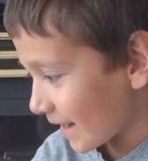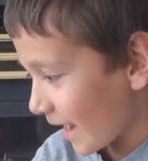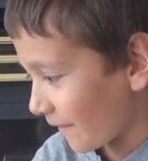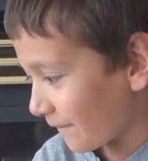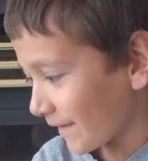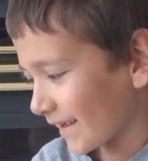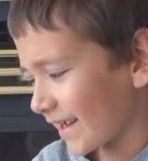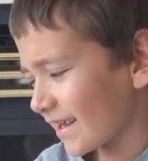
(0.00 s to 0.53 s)
I
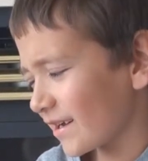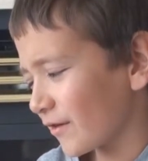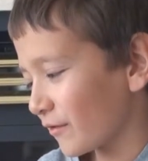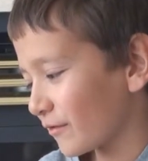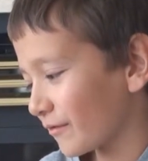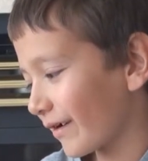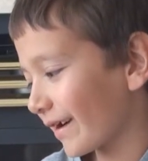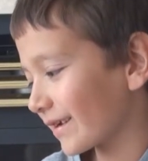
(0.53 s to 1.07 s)
think I
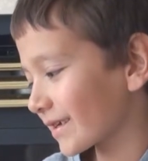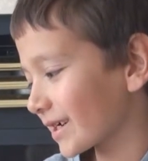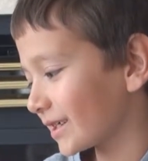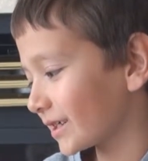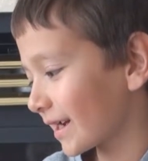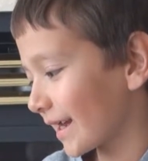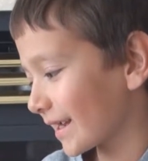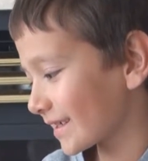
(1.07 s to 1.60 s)
know why it's
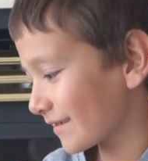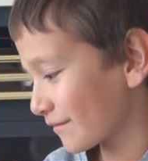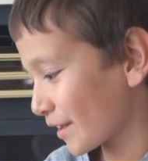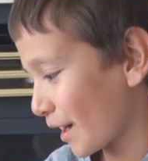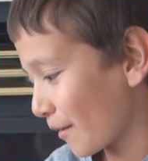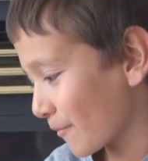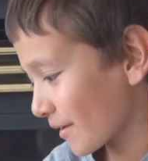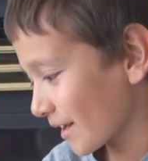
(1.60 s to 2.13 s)
called Hands of
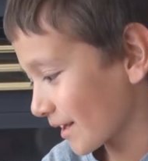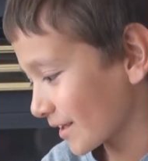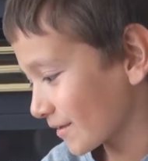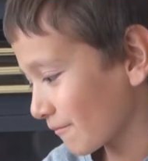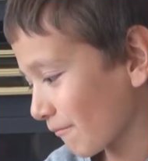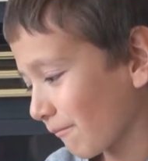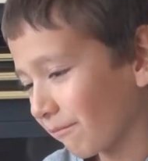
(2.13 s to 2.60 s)
Time, because